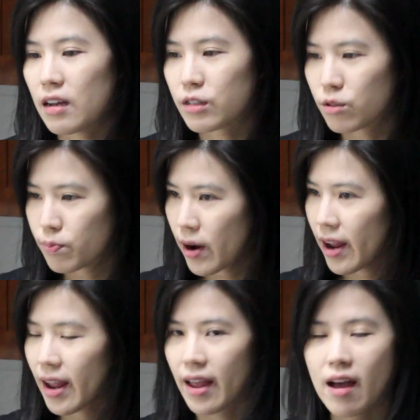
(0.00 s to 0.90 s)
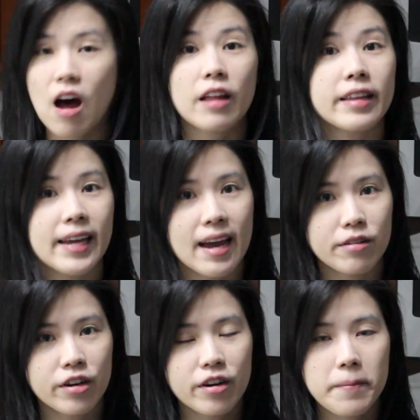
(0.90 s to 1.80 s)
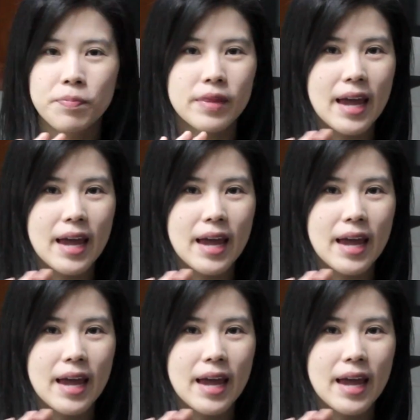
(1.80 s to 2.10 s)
spray it on the counter, the